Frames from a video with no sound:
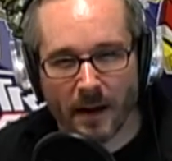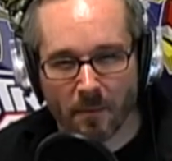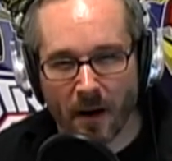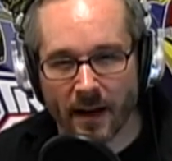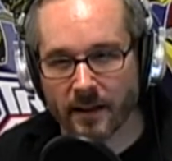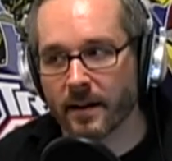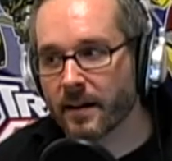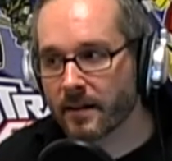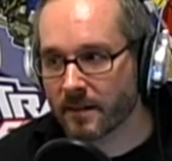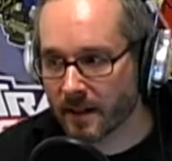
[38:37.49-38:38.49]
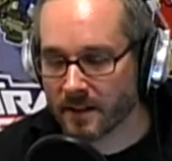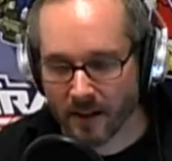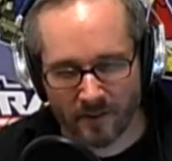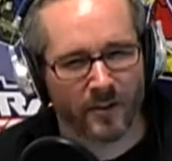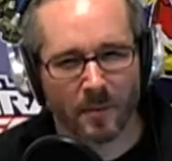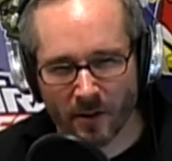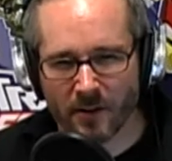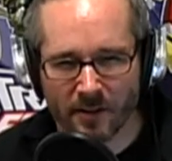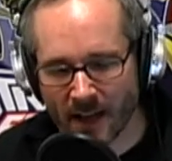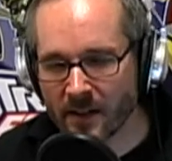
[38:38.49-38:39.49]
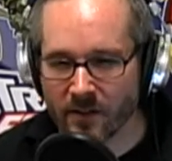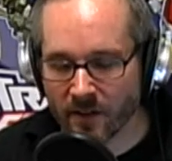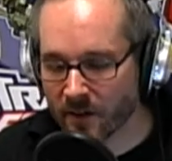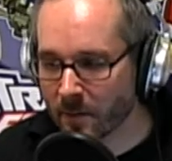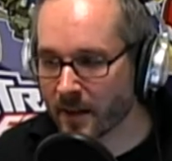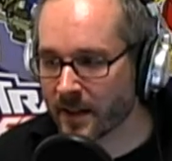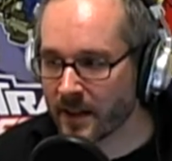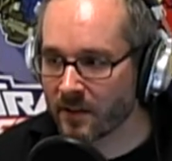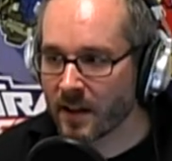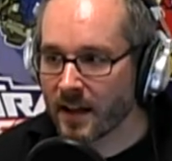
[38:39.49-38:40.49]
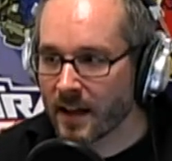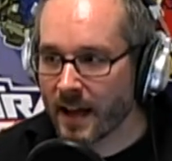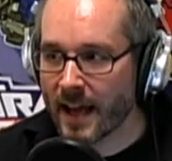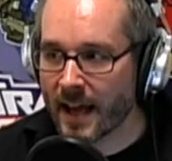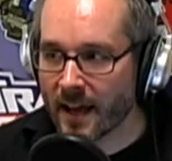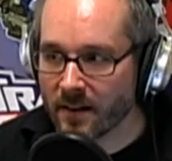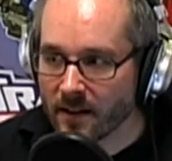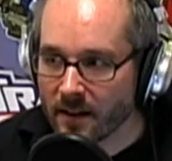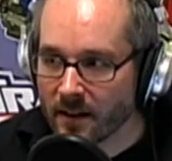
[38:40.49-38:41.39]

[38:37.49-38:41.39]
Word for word: like-minded and like have similar tastes and sensibilities and